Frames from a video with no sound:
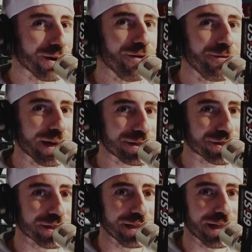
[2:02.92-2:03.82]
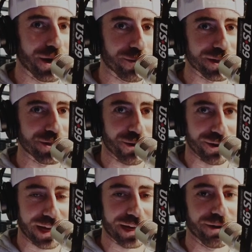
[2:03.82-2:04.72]
So eventually they open the door
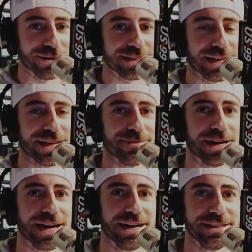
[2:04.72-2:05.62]
and I can go inside and get my